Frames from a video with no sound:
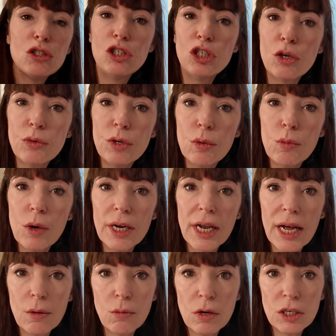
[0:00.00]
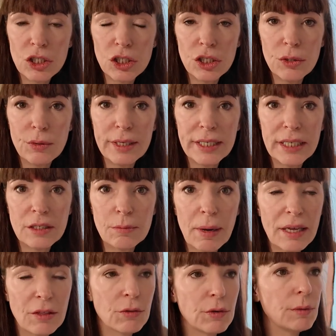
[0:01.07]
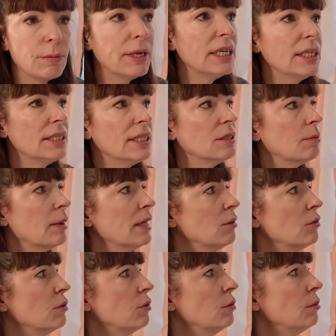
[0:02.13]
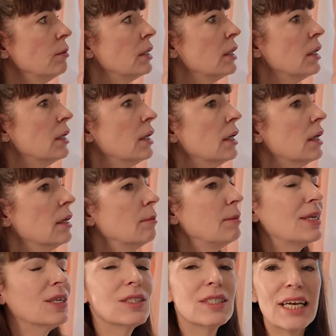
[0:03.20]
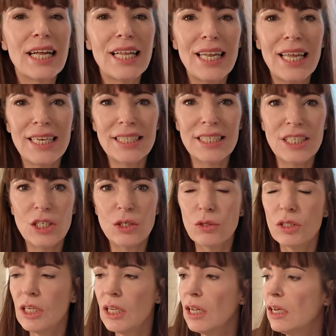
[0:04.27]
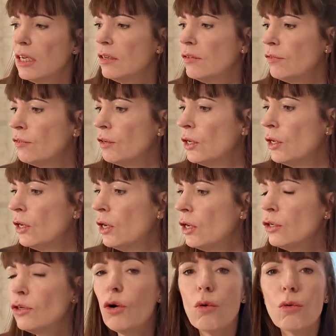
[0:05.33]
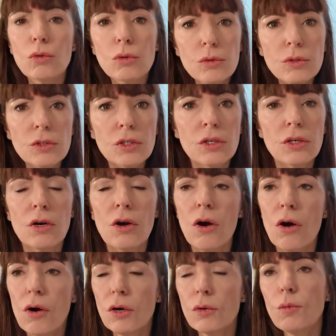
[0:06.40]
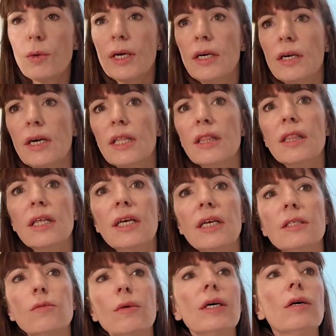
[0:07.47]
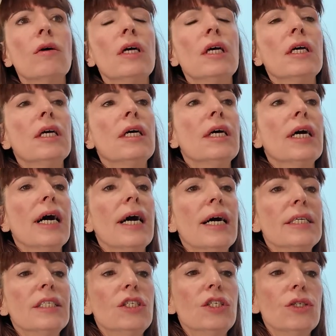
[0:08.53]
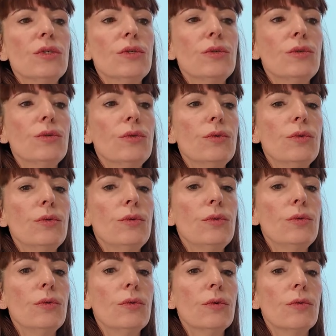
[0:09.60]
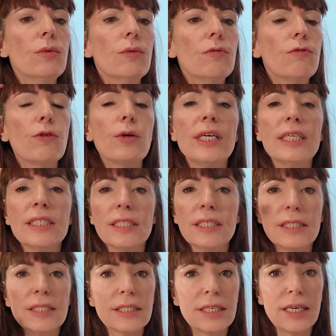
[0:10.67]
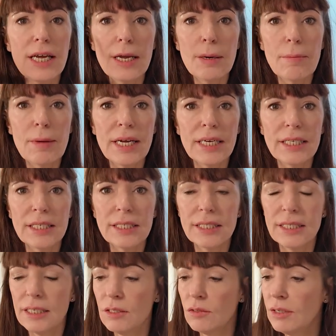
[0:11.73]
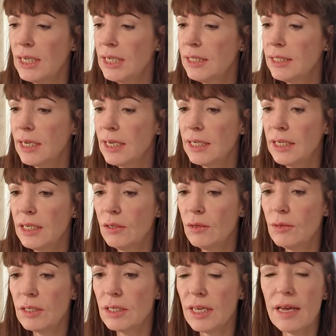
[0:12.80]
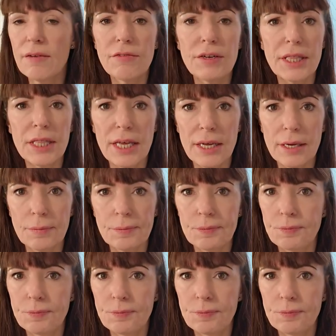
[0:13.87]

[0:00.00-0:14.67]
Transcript: show you what I want to do in this bathroom. In this bathroom, because I like to use a lot of gold hardware and things. Well, I do, for instance, in my accessories, I use everything.